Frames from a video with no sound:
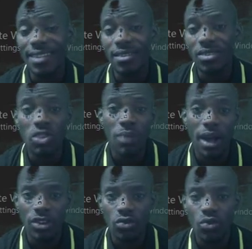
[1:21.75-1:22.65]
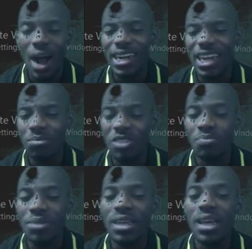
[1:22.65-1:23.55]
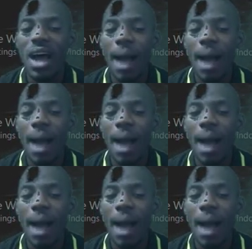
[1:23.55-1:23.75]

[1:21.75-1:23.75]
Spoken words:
is 3 to the power 2 and it must be,